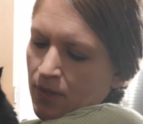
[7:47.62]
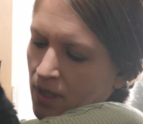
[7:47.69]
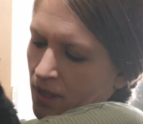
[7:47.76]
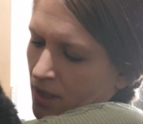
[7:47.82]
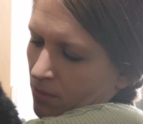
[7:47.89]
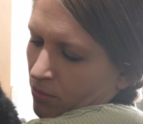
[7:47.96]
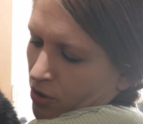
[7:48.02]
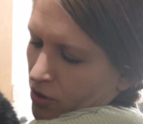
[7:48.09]

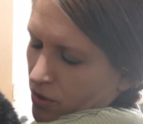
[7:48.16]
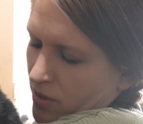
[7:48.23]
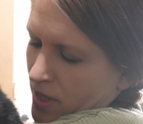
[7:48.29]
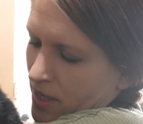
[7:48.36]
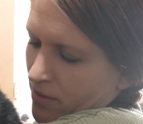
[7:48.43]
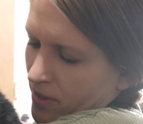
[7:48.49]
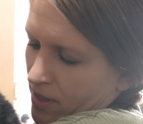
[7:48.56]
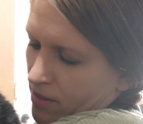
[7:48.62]
Can I put you
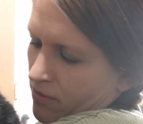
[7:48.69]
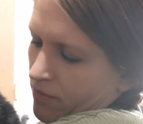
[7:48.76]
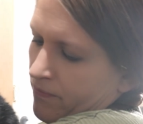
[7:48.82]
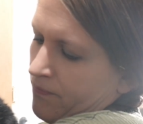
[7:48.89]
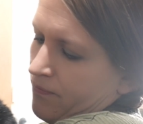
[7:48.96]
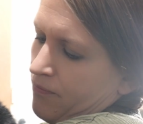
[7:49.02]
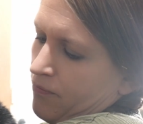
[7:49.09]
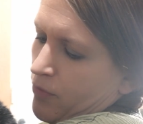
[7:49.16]
down now?
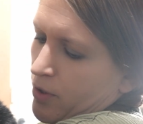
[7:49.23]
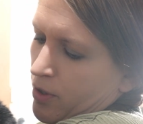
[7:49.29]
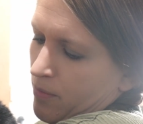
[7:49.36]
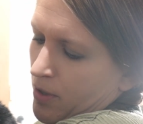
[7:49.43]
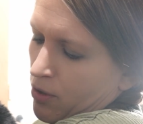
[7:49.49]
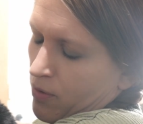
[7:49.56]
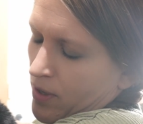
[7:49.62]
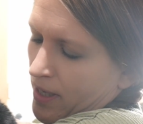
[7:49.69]
Will you
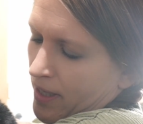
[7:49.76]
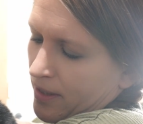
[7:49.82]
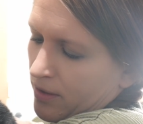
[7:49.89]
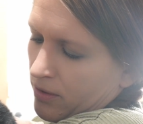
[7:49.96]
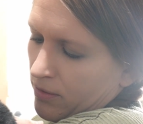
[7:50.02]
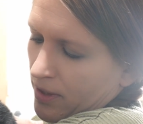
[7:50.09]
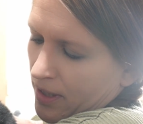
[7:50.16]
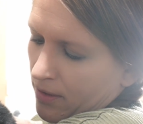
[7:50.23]
be quiet
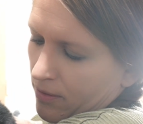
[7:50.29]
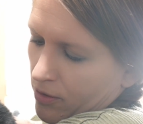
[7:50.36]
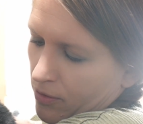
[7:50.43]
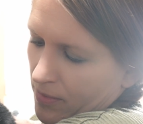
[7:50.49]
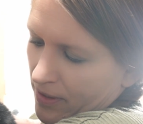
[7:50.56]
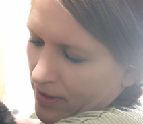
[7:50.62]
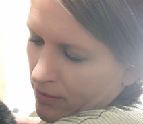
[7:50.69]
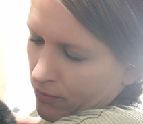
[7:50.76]
so I can do
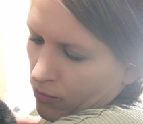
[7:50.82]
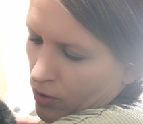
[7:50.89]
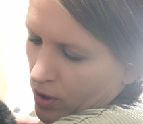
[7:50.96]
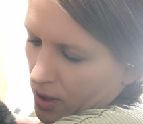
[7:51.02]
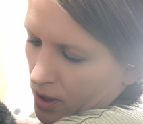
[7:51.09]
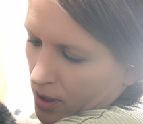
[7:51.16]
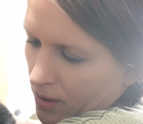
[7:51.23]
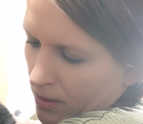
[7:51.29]
my
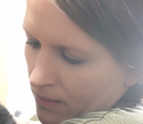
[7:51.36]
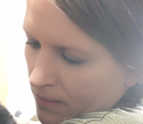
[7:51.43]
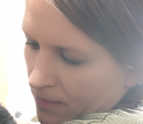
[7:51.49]
work?